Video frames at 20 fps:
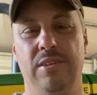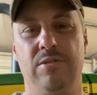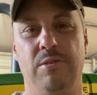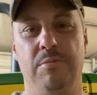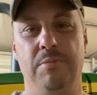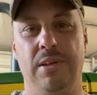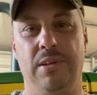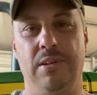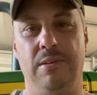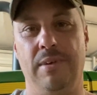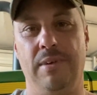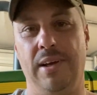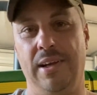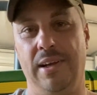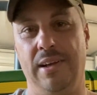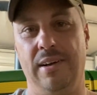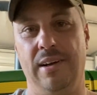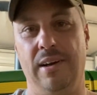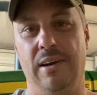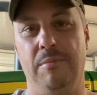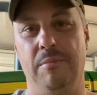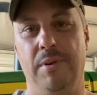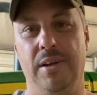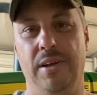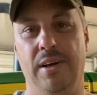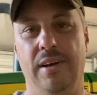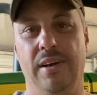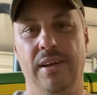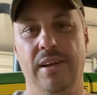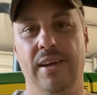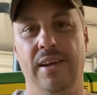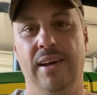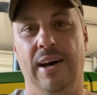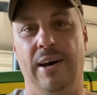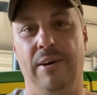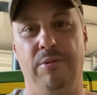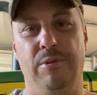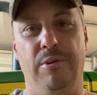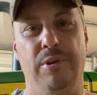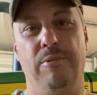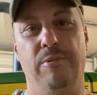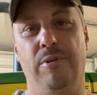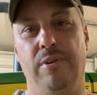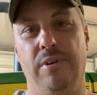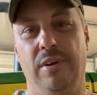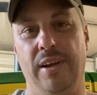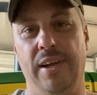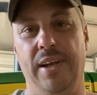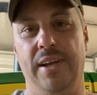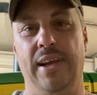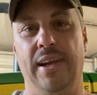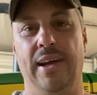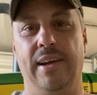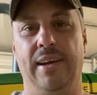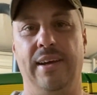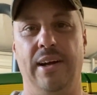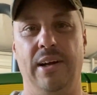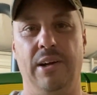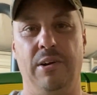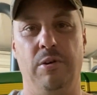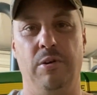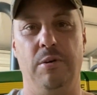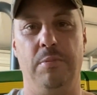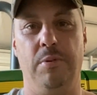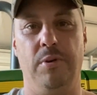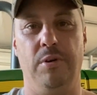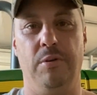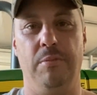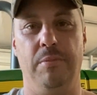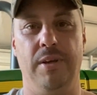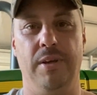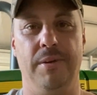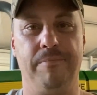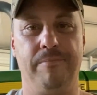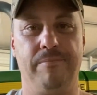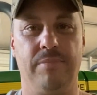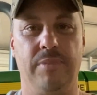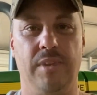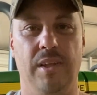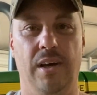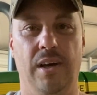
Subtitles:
There's gonna be some hay in there, but I was really wanting to let that kind of grow up a little bit.